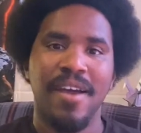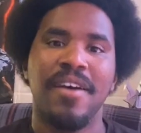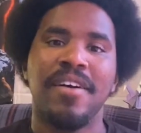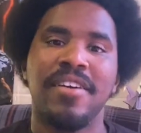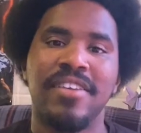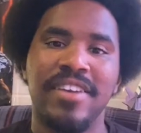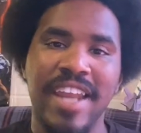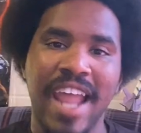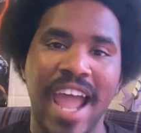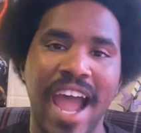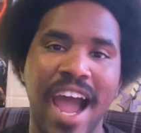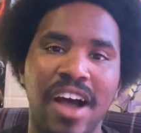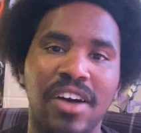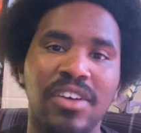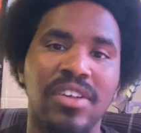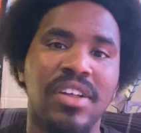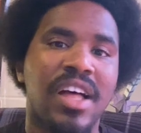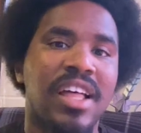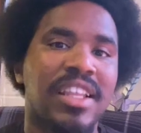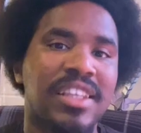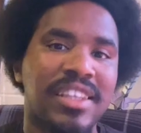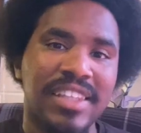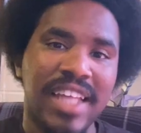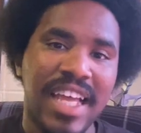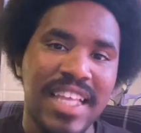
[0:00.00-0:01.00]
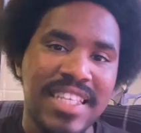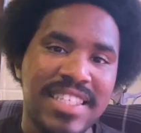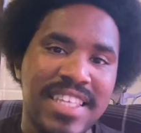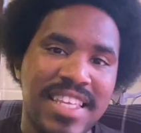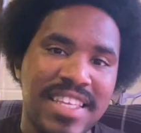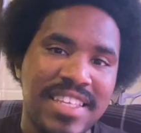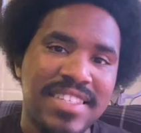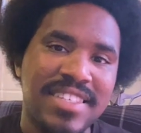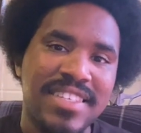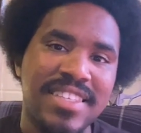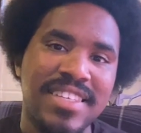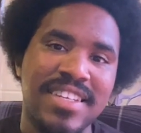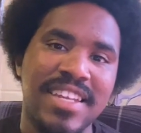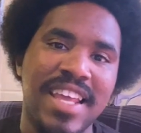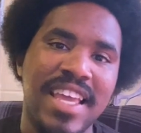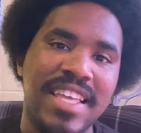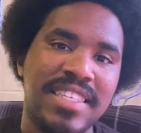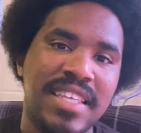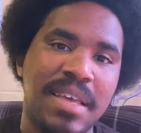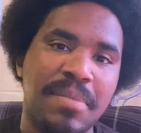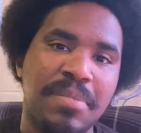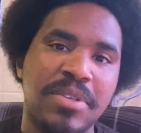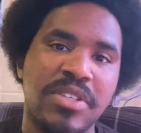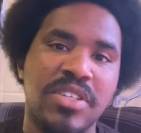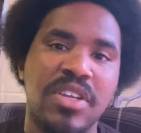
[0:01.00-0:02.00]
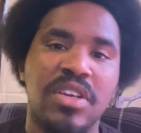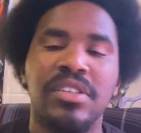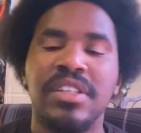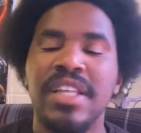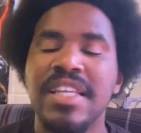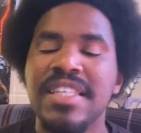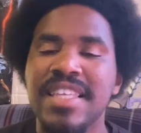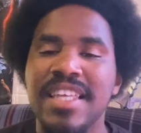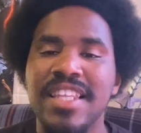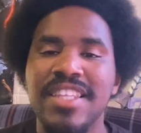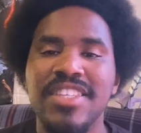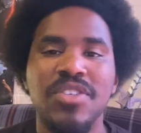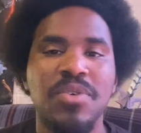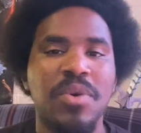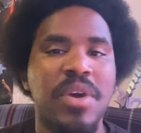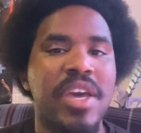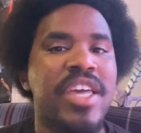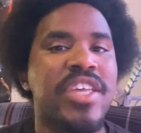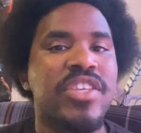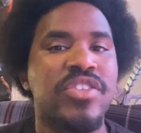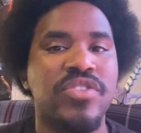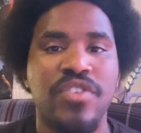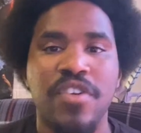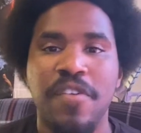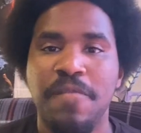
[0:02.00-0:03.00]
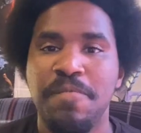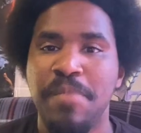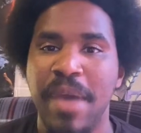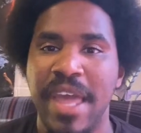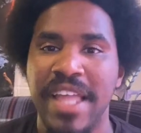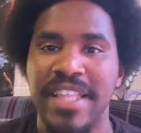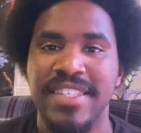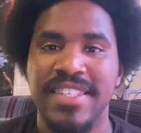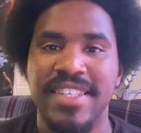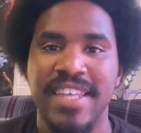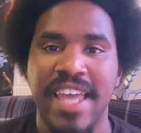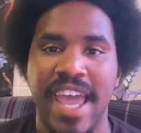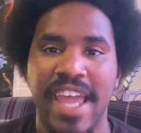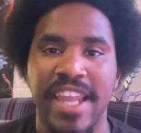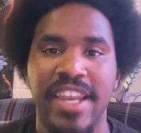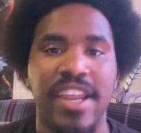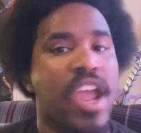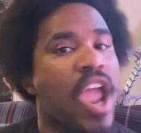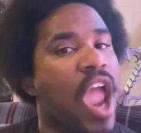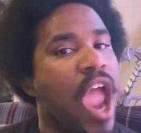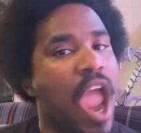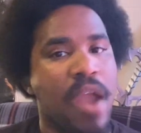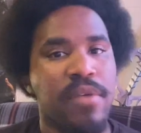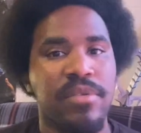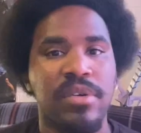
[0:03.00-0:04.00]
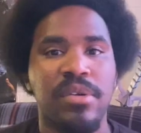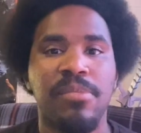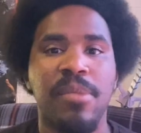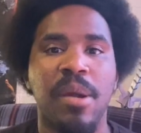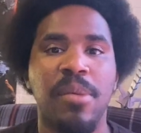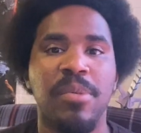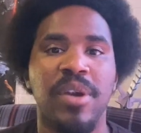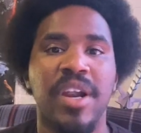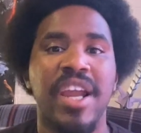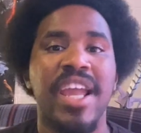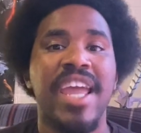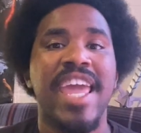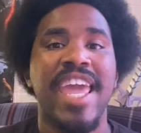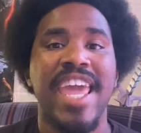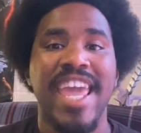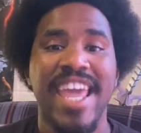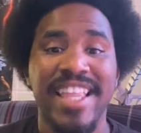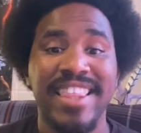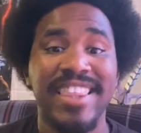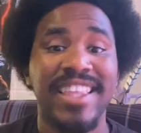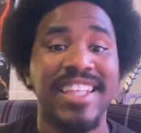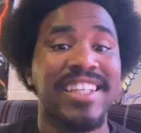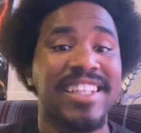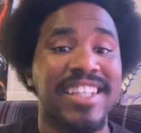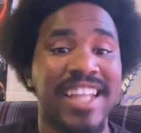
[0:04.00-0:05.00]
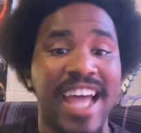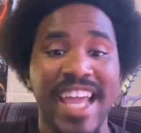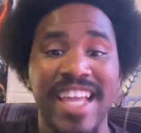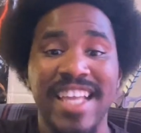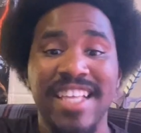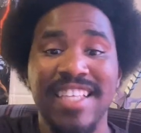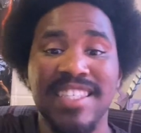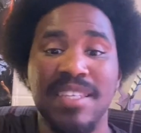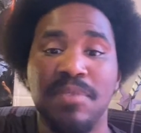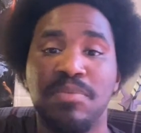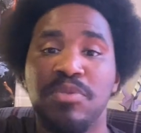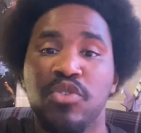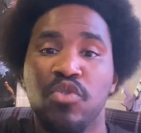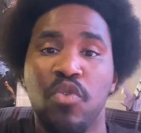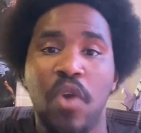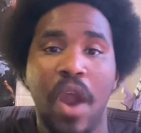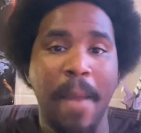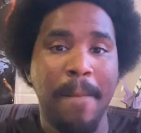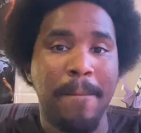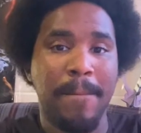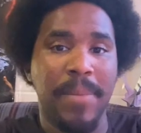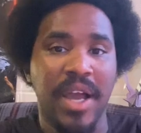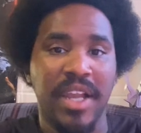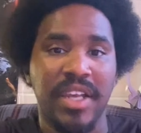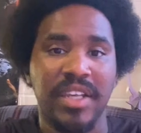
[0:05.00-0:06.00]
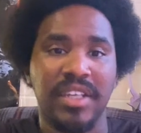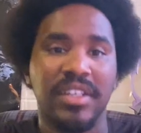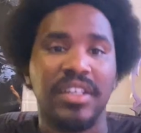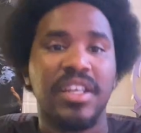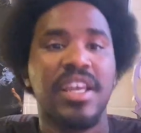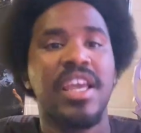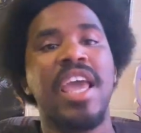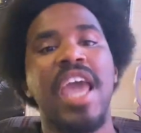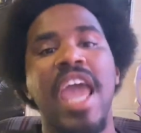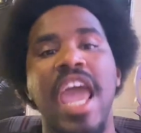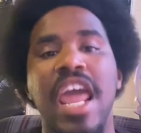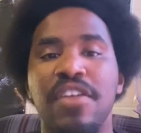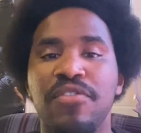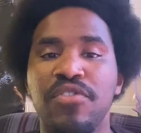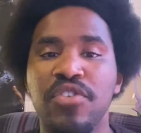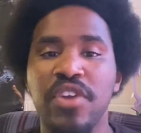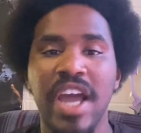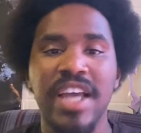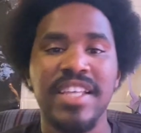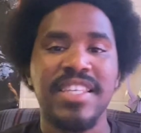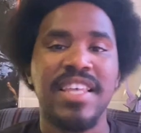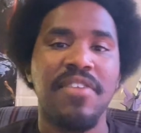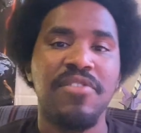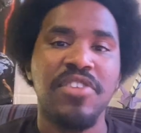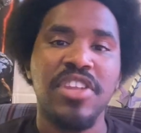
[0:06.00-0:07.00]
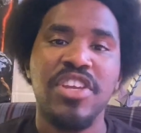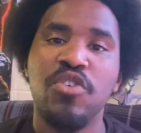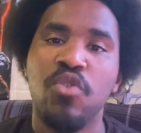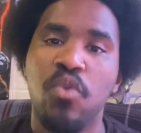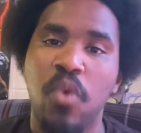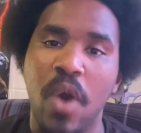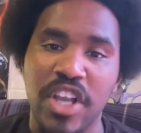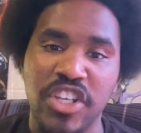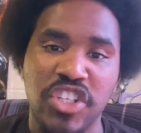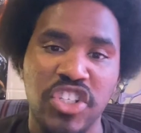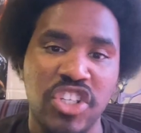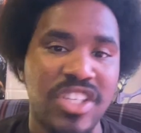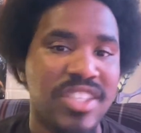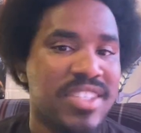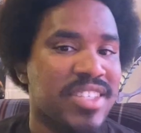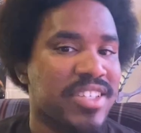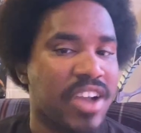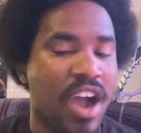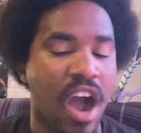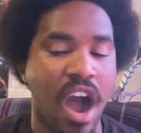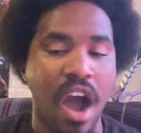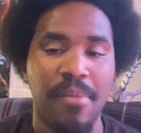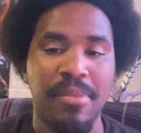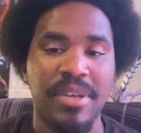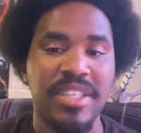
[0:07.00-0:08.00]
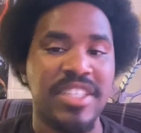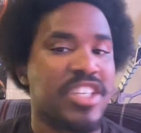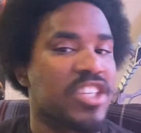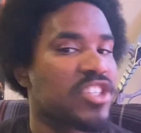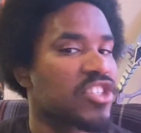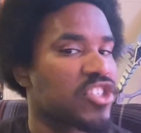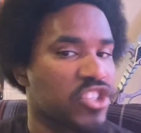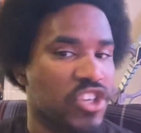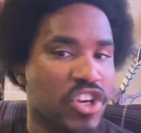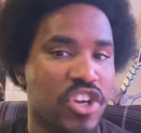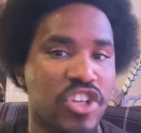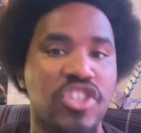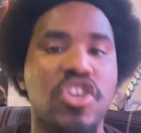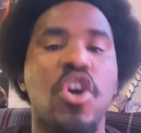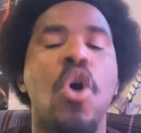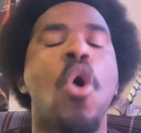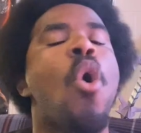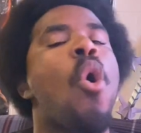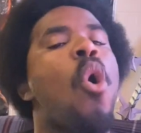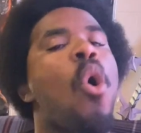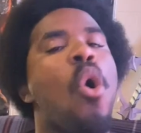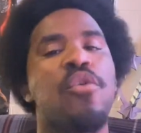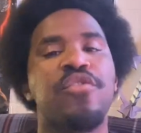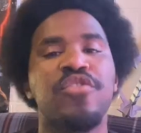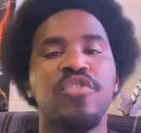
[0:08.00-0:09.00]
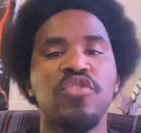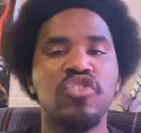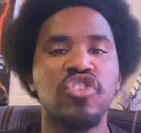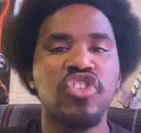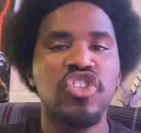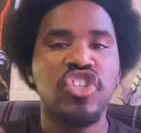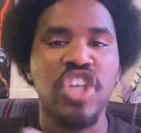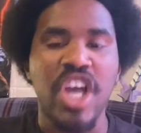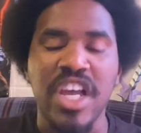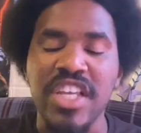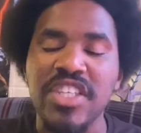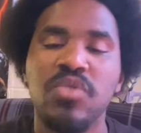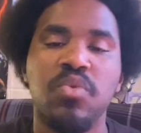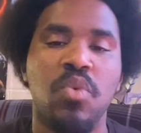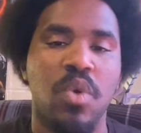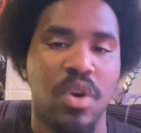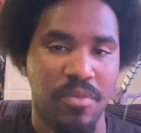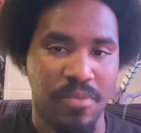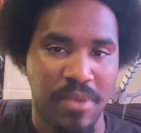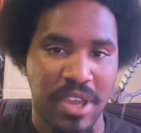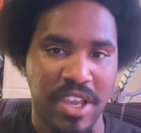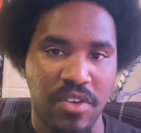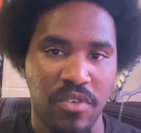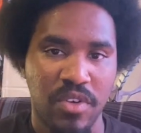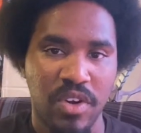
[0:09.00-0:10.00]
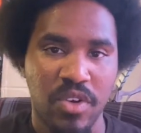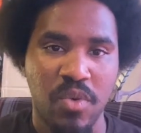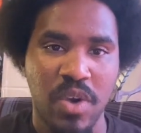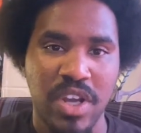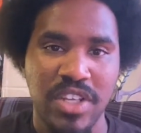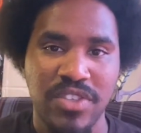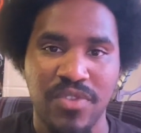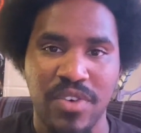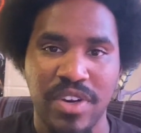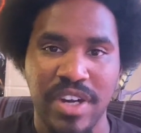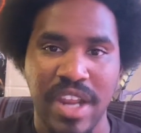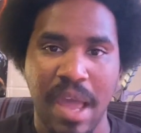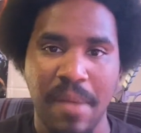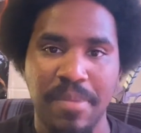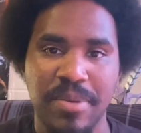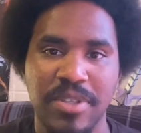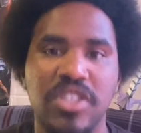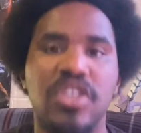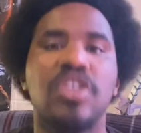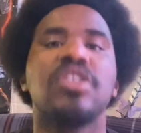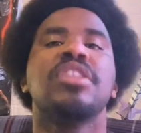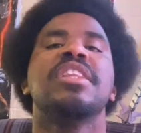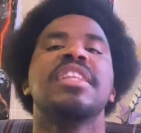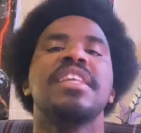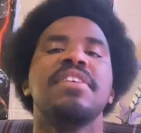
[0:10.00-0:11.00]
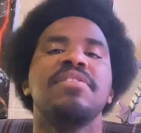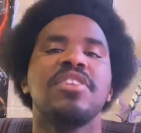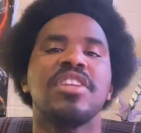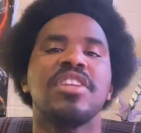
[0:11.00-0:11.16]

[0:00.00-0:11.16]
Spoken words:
Now, let's get into today's episode. Let's get into a history of Ben 10. And remember, hit the like and subscribe button. And if you guys have any questions, comments, concerns, or if you just want to make a request for an episode, leave